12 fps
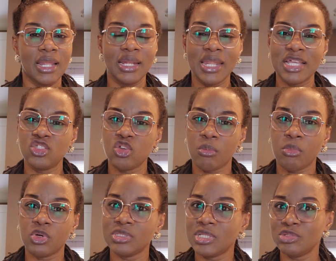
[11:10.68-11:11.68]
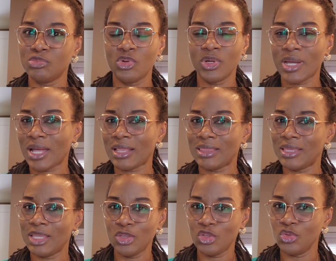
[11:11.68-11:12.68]
Let your mortgage broker
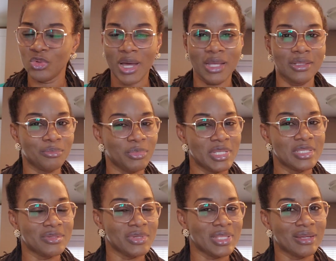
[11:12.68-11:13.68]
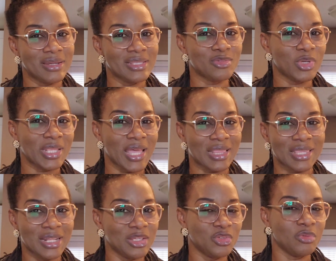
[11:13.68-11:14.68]
tell you, and please reiterate what they are
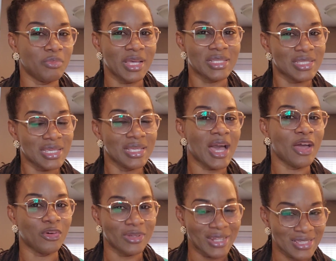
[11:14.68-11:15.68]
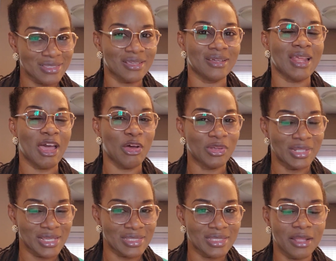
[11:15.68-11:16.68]
telling you by saying, I understand, I
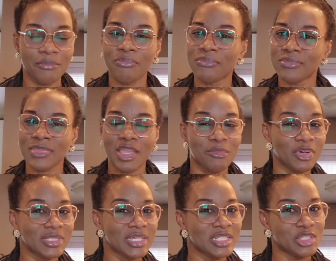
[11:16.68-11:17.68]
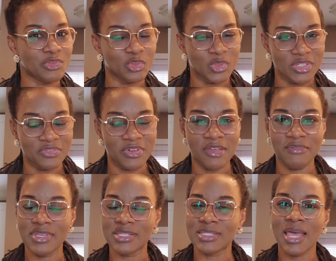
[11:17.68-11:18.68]
understand. Mortgage is for 25
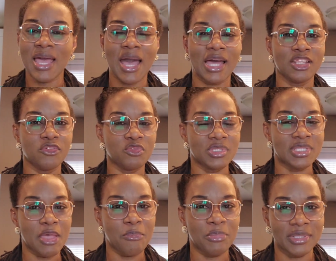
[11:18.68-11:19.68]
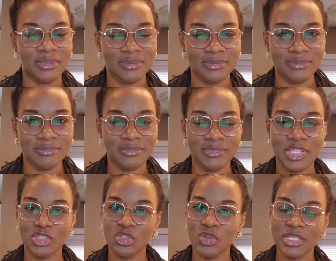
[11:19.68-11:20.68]
years, and if you step in,
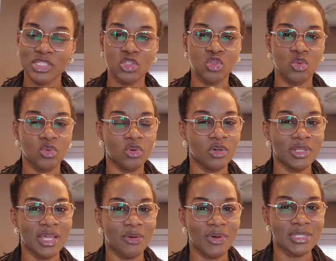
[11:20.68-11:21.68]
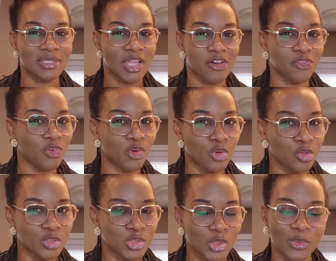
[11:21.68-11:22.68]
there's no exit to, otherwise now
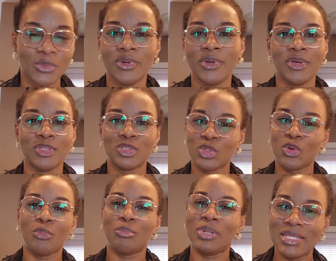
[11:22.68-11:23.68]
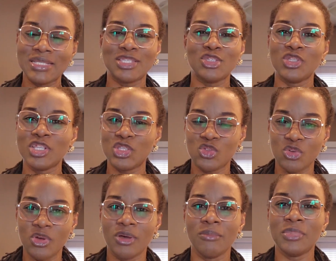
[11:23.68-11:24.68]
foreclosure. So please, you need
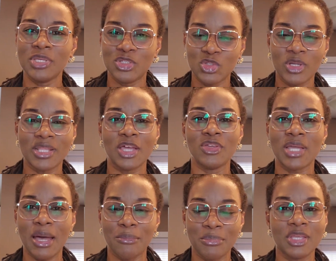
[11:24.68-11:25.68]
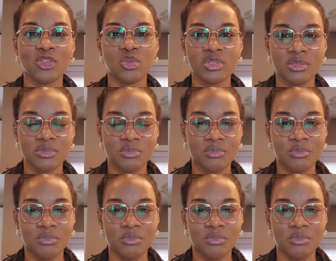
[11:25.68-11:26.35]
to be sure that you can pay those